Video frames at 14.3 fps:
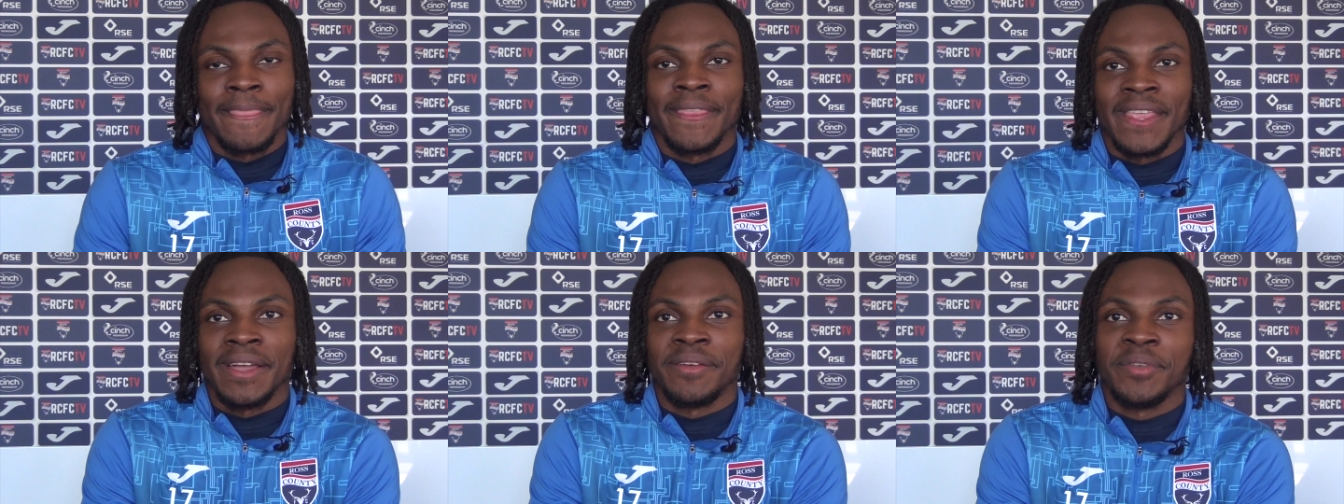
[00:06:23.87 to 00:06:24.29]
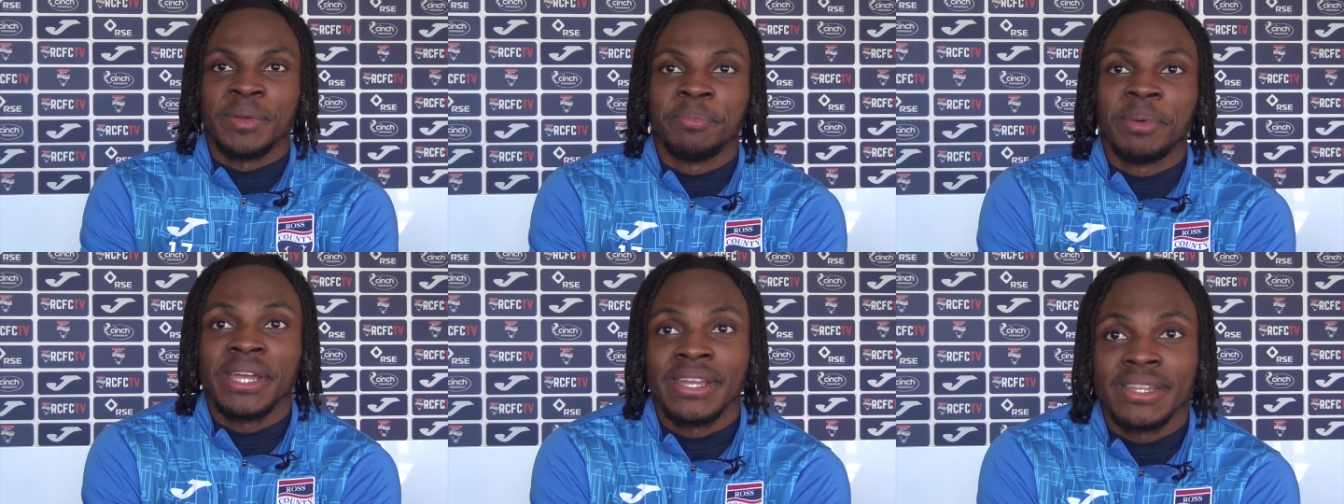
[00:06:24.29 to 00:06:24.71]
that I'm
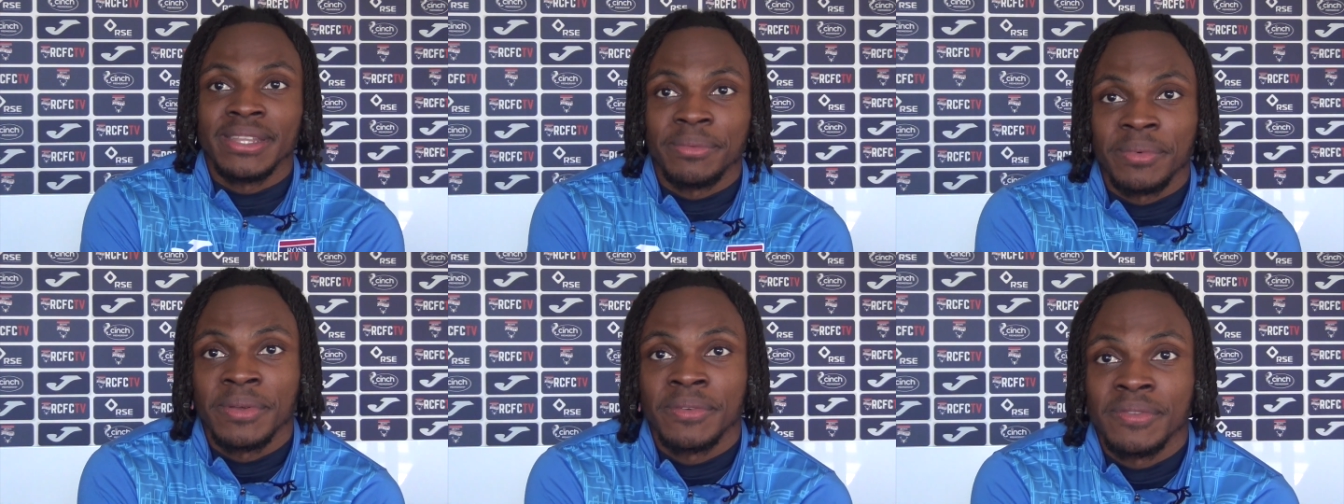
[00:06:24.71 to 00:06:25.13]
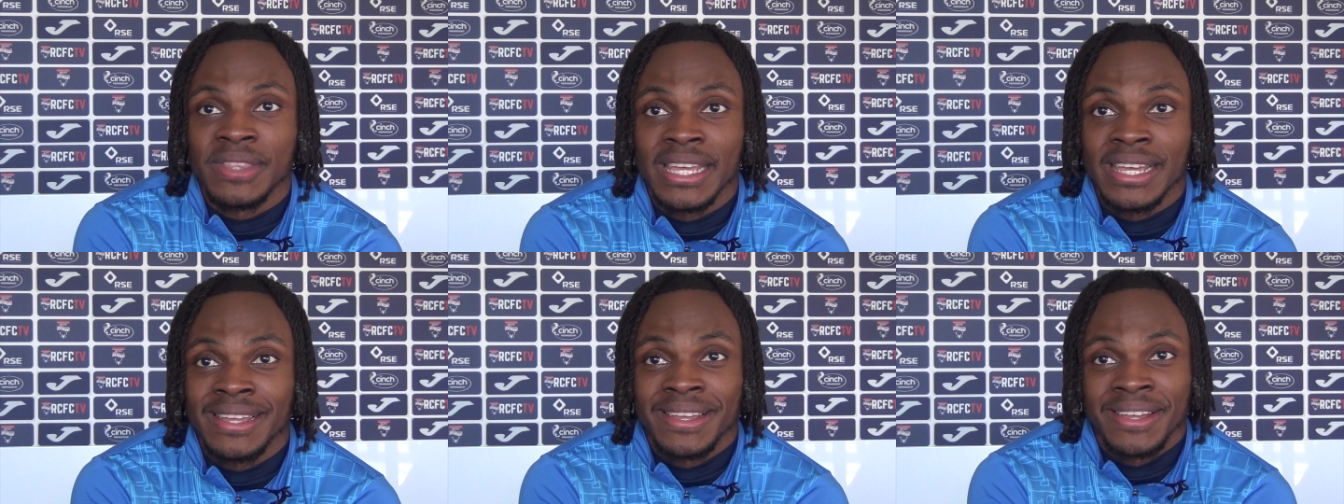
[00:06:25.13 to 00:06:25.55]
repaying him with
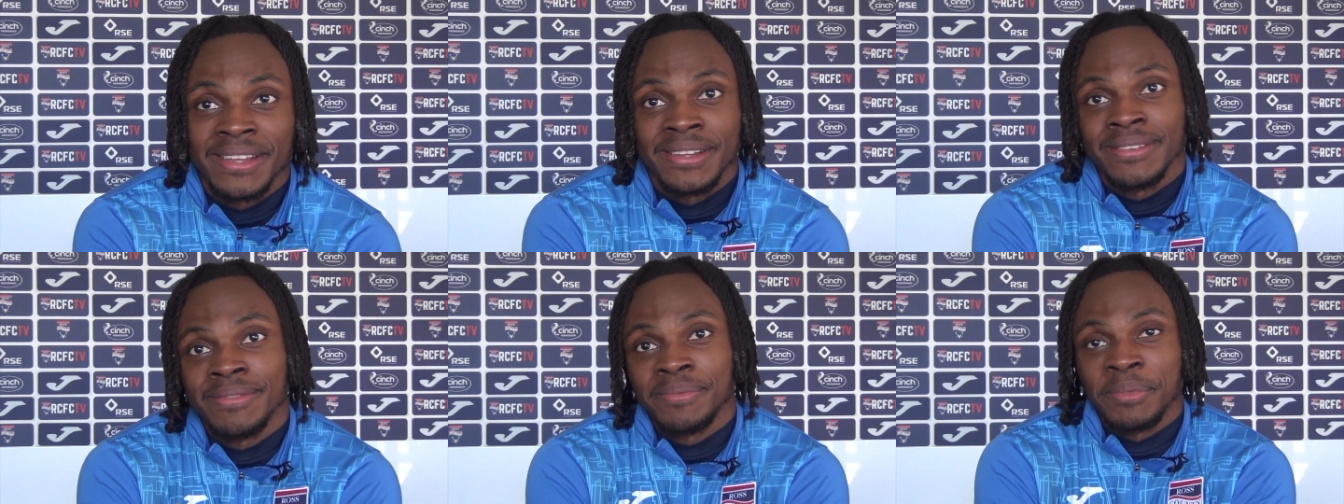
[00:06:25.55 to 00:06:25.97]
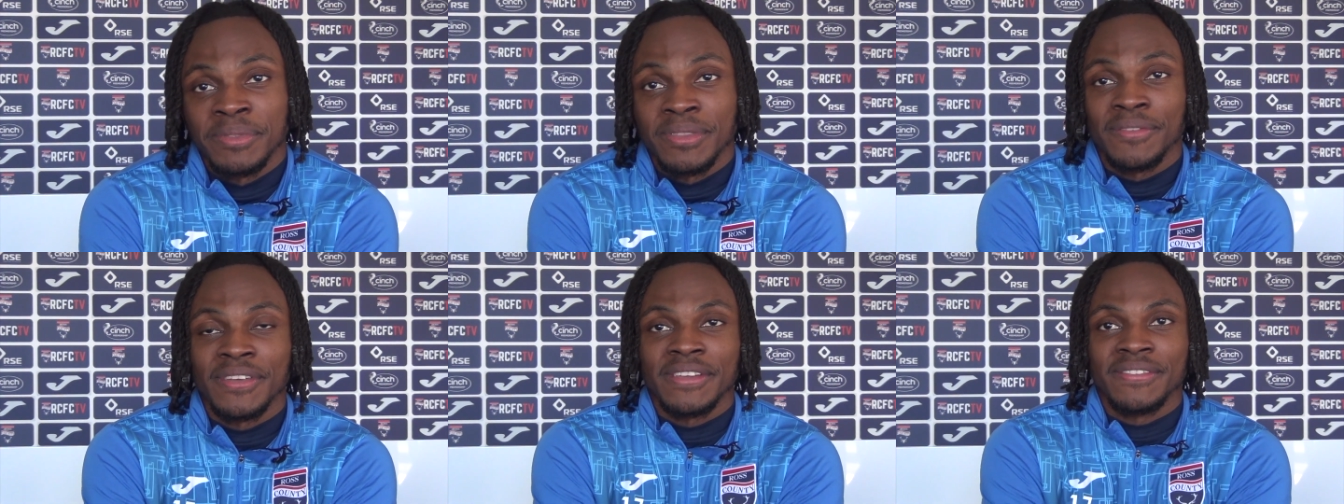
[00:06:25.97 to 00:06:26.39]
that uh,
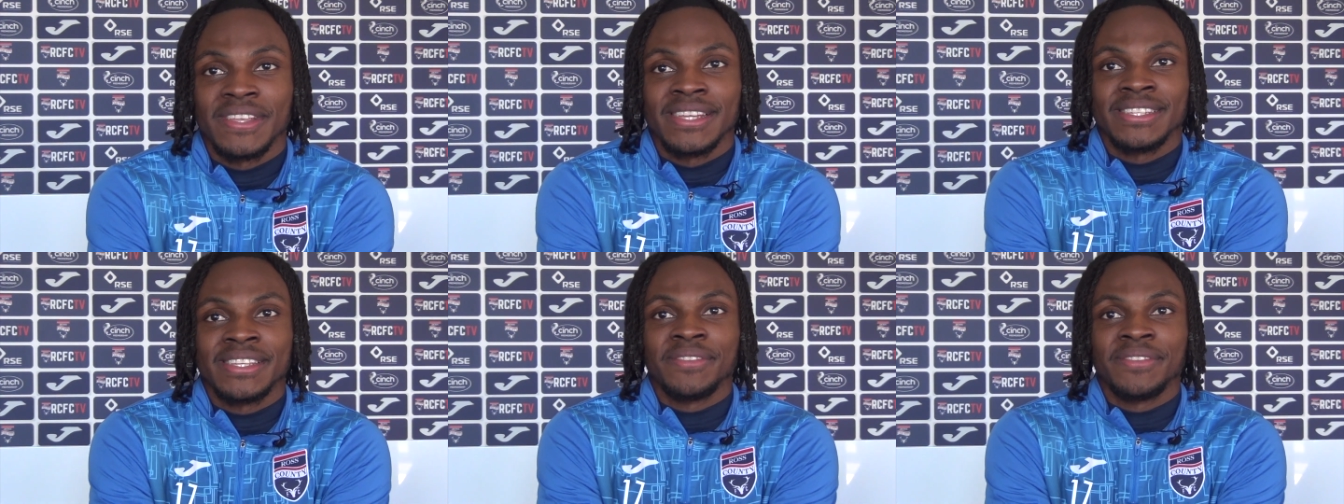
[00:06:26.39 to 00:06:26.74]
with the faith that he's